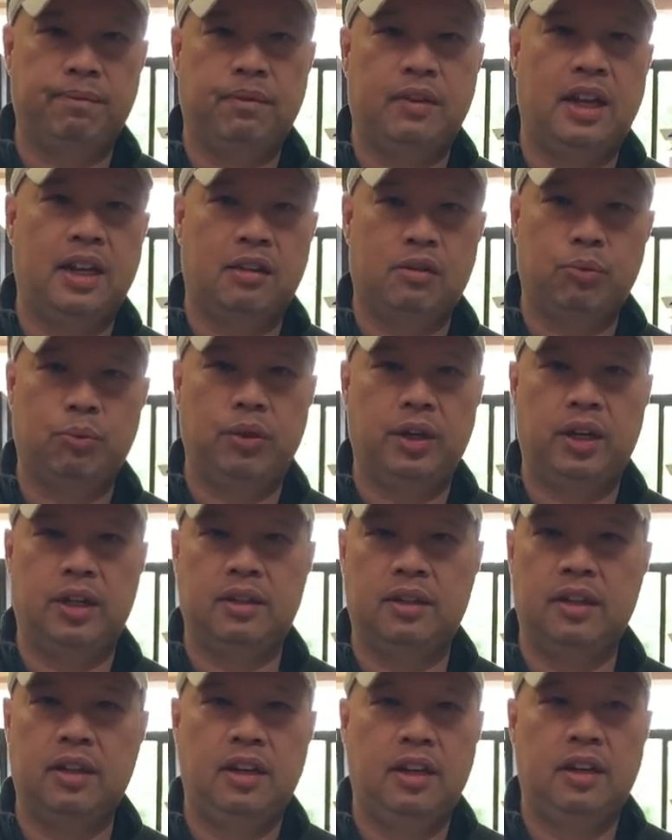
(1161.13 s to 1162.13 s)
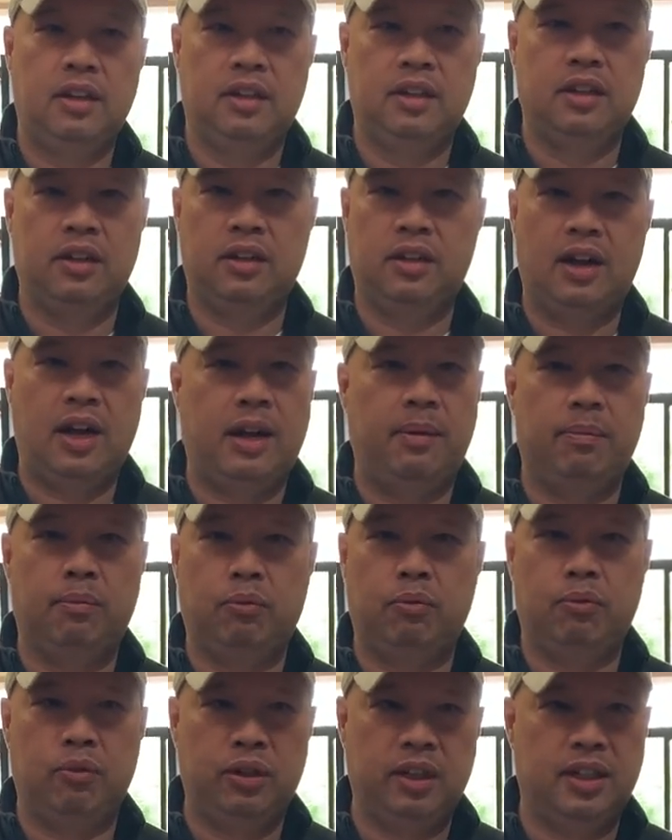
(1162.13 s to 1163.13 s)
That's when, you know,
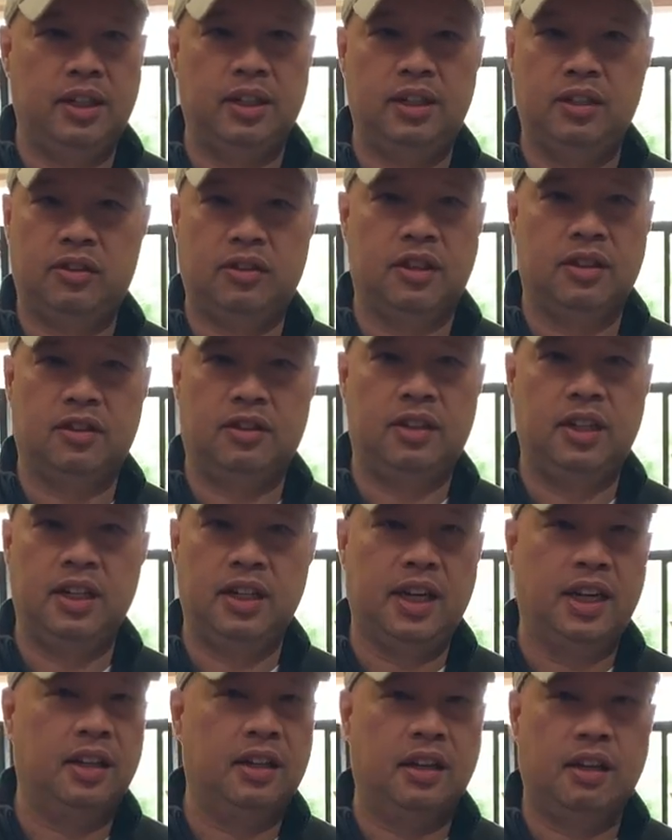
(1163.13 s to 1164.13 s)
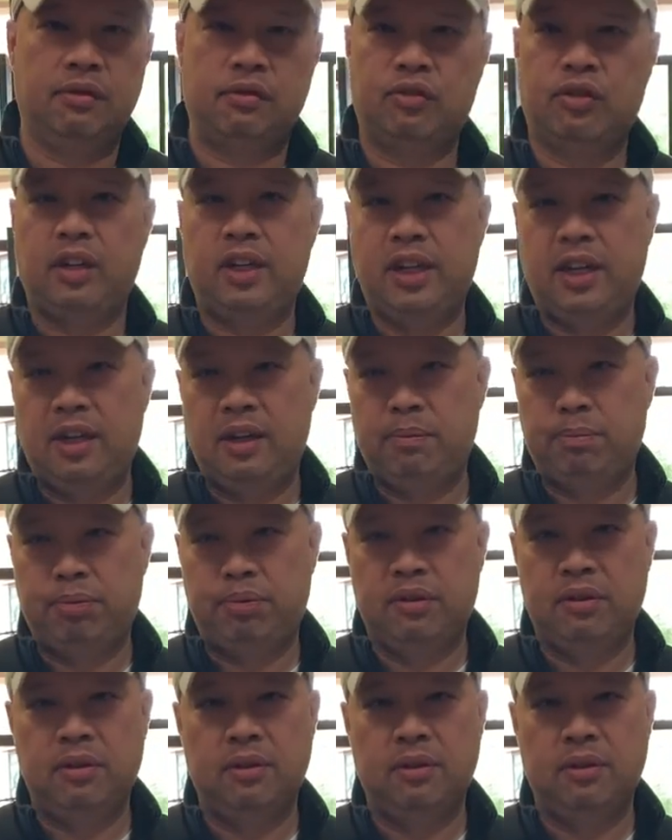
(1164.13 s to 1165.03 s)
I'm really just didn't get enough sleep,